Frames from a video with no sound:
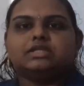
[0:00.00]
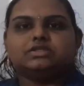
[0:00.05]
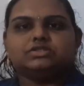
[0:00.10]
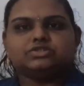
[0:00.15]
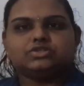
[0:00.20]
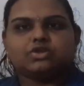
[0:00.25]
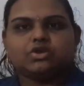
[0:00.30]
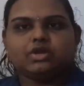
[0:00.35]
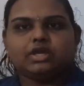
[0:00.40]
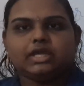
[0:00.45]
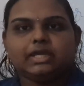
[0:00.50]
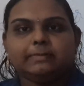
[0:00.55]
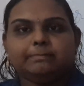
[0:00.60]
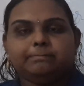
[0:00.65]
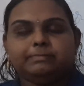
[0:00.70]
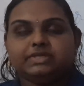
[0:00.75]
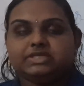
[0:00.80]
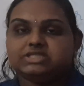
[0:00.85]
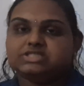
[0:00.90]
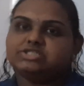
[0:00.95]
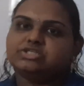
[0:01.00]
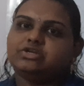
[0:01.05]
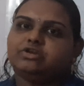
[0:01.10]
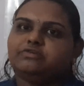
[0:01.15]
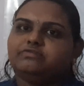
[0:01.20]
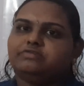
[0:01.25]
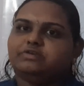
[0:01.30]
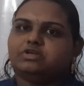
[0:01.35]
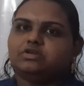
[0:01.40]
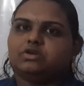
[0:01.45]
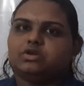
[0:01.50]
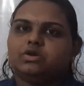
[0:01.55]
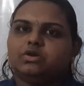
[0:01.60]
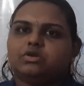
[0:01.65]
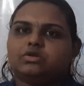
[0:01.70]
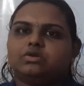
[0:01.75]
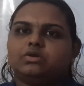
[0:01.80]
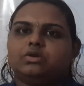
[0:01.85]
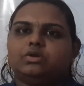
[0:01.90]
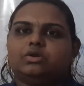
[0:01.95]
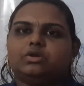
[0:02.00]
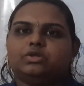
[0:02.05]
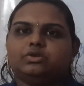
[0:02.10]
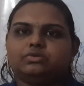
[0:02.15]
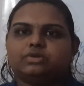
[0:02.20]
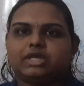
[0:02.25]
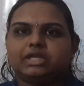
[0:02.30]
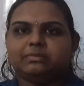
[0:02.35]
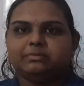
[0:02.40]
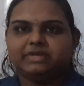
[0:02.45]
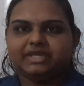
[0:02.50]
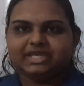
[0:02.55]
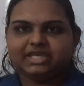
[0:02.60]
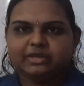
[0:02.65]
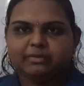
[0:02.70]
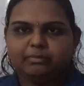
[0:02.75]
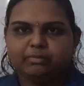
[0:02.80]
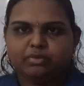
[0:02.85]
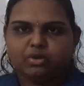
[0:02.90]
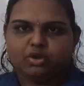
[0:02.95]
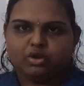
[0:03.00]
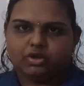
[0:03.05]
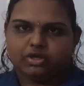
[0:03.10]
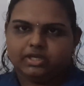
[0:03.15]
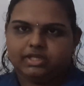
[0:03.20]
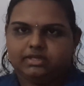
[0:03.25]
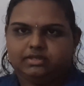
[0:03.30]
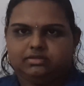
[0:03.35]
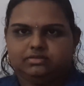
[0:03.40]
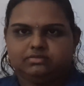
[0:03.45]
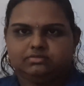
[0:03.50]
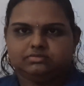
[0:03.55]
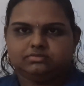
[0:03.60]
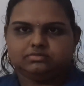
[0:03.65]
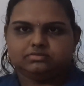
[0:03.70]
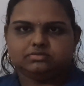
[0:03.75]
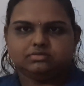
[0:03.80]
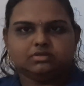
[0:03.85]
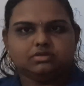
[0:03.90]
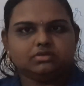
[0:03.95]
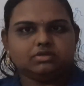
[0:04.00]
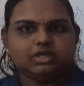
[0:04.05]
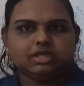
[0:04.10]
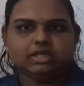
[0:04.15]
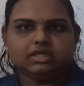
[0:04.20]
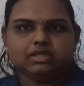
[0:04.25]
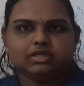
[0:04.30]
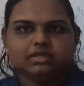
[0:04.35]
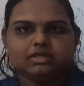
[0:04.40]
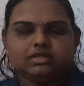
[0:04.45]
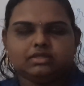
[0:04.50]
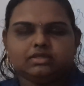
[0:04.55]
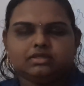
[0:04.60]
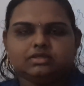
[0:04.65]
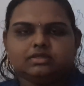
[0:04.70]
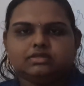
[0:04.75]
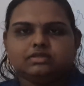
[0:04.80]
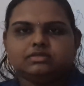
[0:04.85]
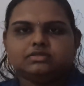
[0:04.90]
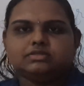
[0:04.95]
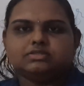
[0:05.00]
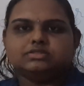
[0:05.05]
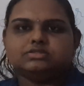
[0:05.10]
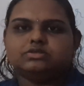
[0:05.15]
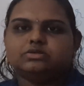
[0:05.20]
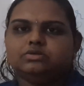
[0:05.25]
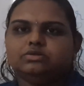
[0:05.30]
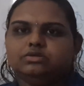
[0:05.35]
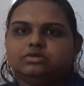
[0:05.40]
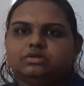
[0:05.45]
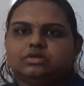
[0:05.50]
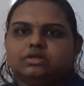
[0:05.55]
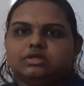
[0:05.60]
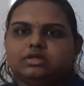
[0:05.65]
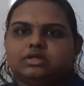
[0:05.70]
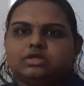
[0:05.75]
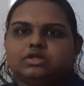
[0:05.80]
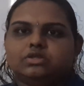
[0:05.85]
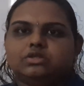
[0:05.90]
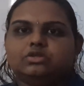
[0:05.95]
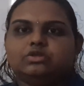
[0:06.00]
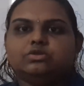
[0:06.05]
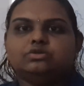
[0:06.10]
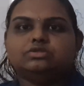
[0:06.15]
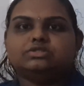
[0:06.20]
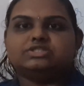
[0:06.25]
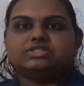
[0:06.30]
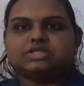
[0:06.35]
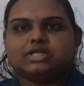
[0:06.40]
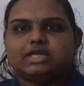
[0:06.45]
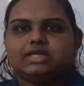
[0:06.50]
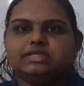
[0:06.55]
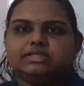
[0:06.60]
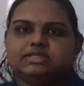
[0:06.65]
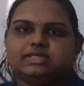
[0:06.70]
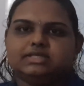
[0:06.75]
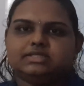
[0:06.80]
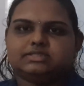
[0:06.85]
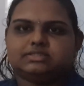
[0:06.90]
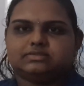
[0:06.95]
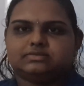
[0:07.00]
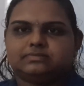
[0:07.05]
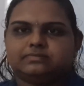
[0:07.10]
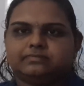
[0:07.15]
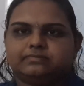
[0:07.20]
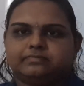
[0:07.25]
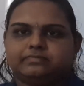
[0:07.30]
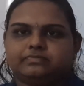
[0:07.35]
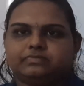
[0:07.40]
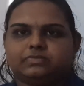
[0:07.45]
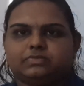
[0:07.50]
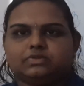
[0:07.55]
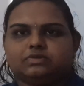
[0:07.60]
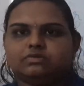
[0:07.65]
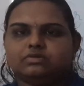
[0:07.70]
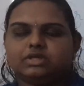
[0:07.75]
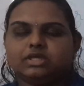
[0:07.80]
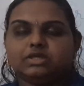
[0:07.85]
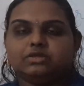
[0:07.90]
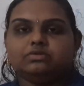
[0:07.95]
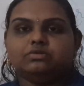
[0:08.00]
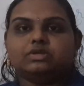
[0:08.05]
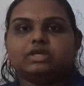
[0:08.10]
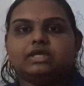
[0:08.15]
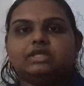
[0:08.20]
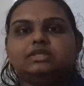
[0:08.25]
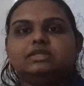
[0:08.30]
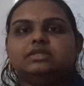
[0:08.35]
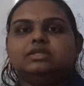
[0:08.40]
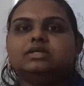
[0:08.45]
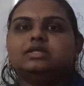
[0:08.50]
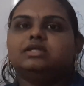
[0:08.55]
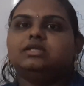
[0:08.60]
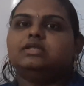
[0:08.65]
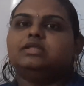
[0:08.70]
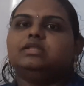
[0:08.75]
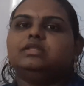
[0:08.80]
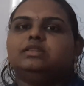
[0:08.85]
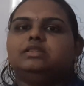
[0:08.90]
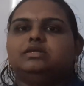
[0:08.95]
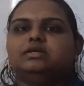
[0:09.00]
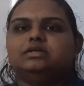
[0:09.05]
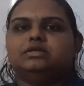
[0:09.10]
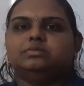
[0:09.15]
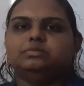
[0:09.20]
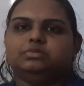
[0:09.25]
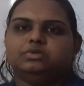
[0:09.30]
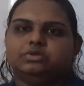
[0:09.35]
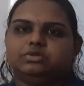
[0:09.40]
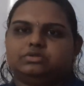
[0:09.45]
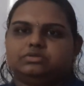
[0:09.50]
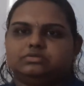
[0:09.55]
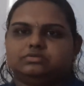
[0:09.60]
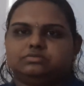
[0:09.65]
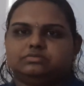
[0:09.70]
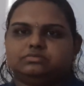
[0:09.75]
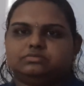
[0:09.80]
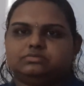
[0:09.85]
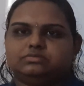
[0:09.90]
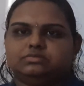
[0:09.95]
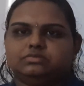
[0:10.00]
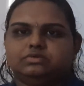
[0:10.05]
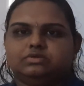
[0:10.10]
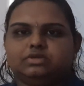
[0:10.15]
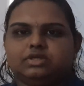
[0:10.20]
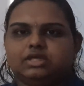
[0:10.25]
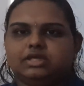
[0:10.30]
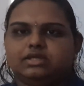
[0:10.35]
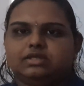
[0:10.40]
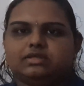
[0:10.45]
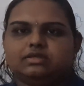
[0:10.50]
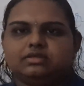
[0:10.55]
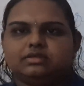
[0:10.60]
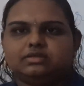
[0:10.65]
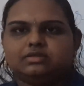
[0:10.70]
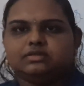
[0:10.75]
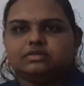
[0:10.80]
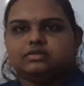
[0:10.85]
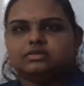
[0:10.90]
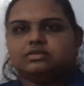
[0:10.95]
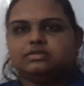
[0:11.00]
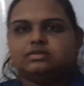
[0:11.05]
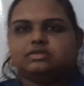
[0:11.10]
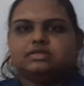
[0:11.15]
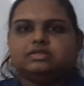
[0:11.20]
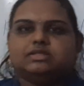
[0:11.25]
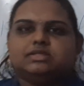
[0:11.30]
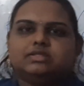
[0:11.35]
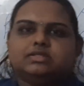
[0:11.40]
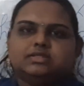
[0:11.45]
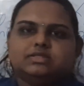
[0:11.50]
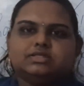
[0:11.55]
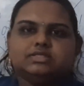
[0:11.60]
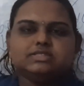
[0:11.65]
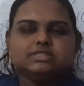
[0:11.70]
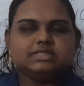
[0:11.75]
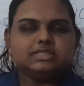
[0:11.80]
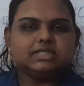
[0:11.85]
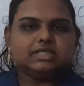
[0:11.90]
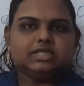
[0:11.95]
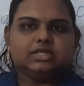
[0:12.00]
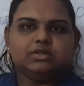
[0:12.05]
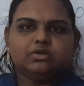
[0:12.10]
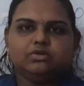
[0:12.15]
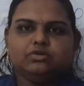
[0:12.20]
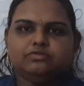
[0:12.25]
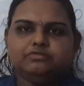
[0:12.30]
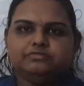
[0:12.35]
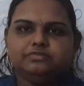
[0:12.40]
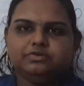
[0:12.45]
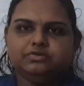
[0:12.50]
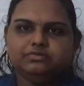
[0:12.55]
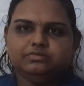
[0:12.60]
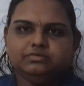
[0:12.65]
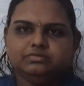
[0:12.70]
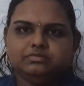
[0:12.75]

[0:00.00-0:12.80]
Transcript: draw a picture of a clock, or you can make a model. Okay, so you try that. Okay, you can learn more. Okay, is it clear all of you?